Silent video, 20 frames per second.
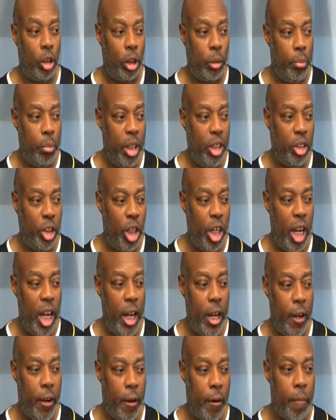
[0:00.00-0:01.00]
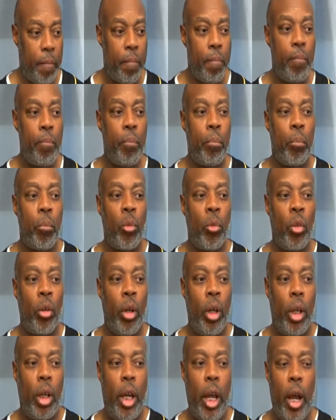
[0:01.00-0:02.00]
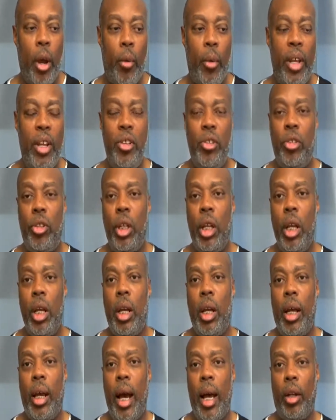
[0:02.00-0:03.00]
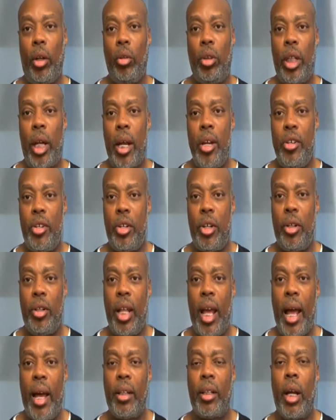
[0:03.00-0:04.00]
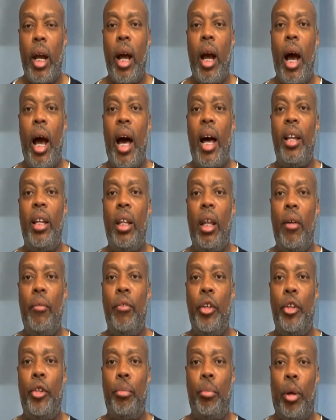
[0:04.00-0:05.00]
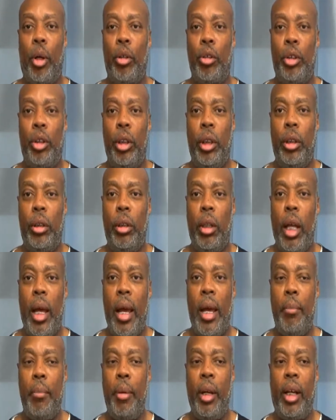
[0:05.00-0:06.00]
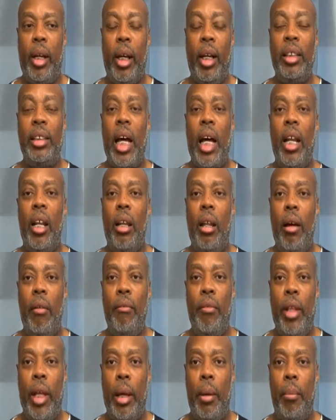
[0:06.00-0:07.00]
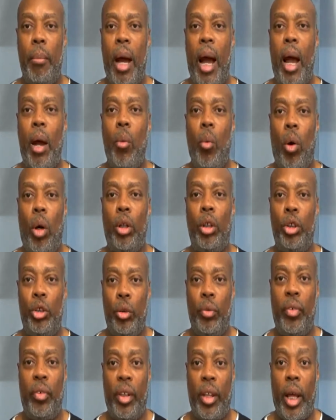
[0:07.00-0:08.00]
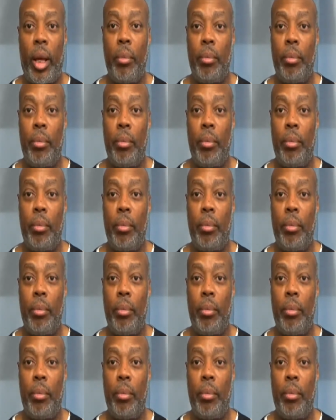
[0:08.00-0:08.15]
submission here carries the connotation that I love this person And because I love them, I want to do for them.